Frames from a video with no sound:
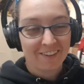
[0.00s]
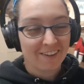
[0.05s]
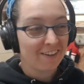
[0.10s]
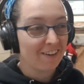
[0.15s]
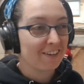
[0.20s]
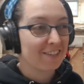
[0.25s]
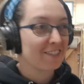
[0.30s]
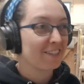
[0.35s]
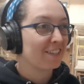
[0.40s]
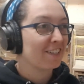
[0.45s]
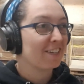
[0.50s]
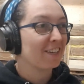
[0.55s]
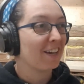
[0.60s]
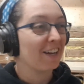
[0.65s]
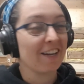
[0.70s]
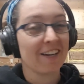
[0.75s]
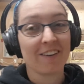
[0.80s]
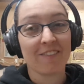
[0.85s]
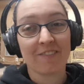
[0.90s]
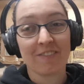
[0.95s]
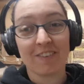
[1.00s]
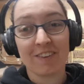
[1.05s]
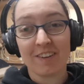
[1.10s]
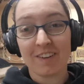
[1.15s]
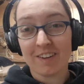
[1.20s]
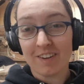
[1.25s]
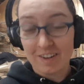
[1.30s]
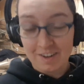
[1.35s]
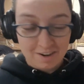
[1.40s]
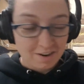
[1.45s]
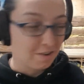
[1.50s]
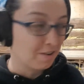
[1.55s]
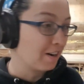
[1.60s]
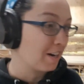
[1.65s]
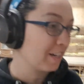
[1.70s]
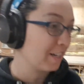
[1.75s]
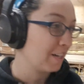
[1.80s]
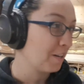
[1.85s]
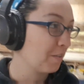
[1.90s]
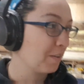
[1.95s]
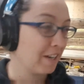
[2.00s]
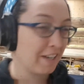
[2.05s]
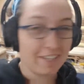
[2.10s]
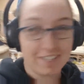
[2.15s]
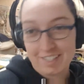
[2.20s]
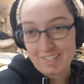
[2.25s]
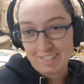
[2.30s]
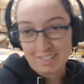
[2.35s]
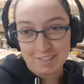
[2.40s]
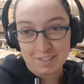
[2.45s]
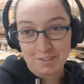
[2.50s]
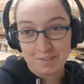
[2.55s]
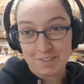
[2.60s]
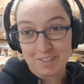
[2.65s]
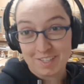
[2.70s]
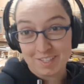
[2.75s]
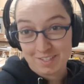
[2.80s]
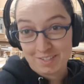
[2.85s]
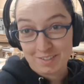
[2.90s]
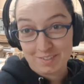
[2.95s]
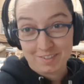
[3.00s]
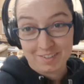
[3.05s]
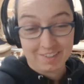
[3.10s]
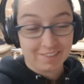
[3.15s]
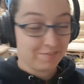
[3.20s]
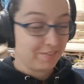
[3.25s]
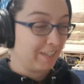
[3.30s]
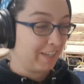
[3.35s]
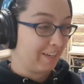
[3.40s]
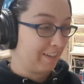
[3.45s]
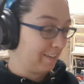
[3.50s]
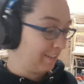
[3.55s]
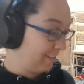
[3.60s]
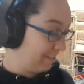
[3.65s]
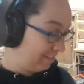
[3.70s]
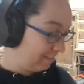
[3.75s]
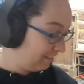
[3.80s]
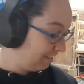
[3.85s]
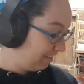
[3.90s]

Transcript: Honestly, I have no idea why I didn't do this sooner, because